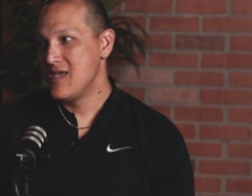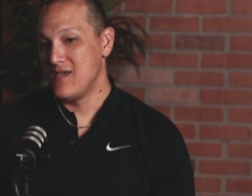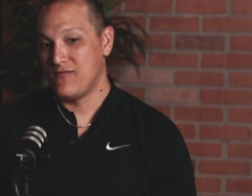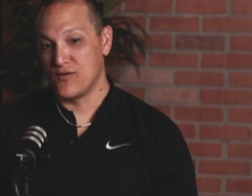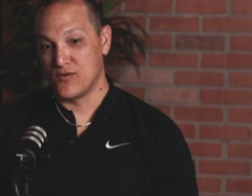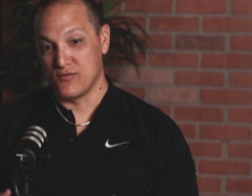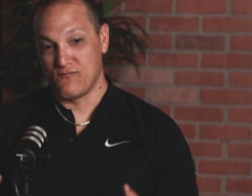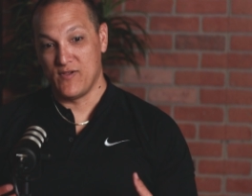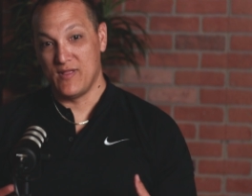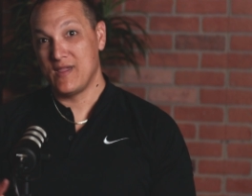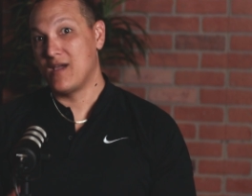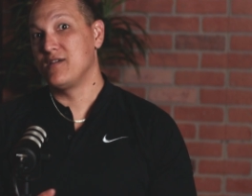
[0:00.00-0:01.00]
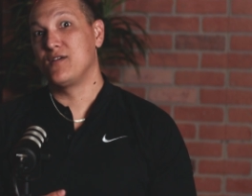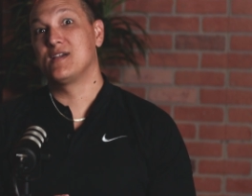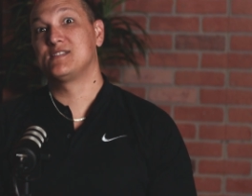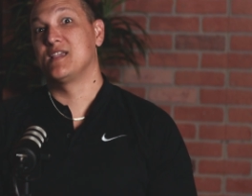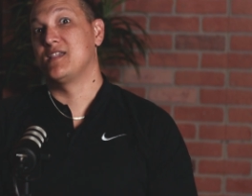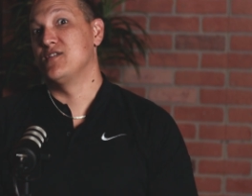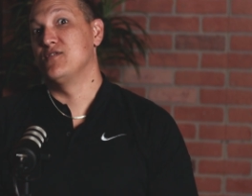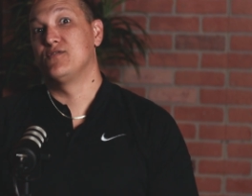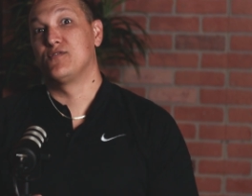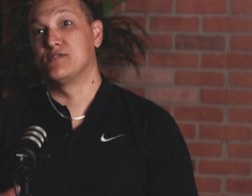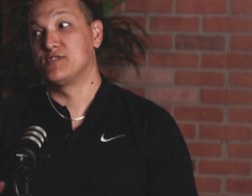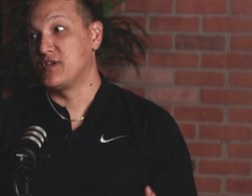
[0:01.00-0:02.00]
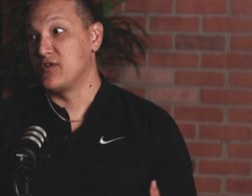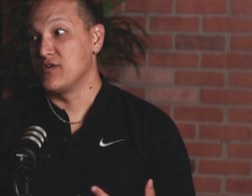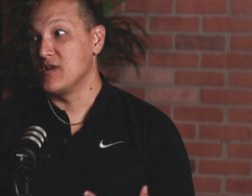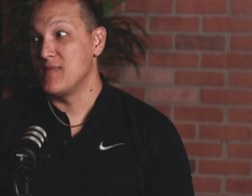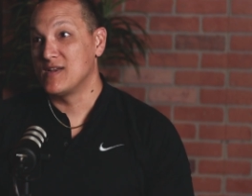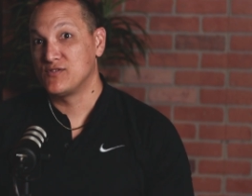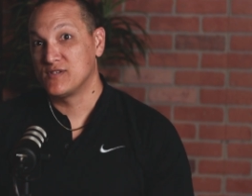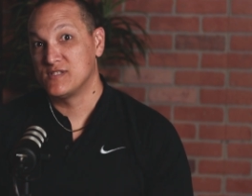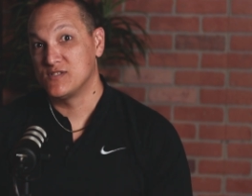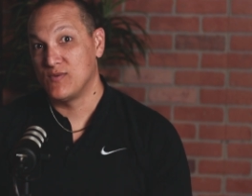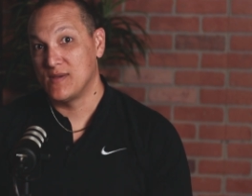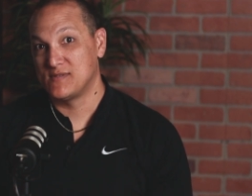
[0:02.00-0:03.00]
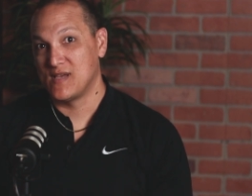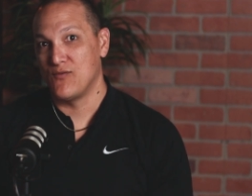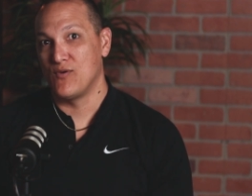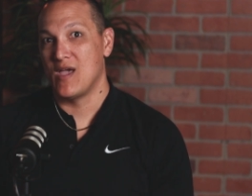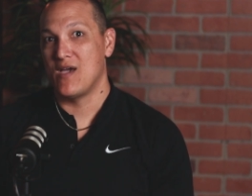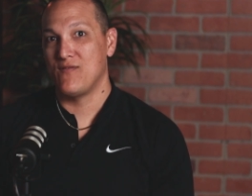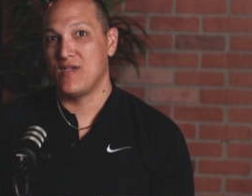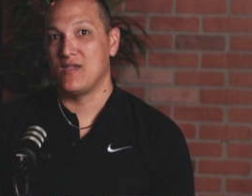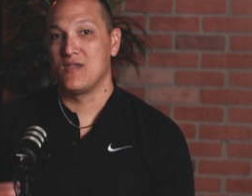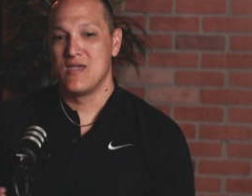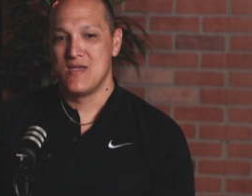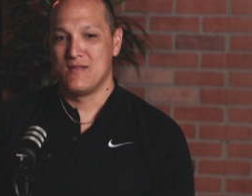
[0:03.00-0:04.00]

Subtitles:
If you're filling out your SAQ through SecurityMetrics' website,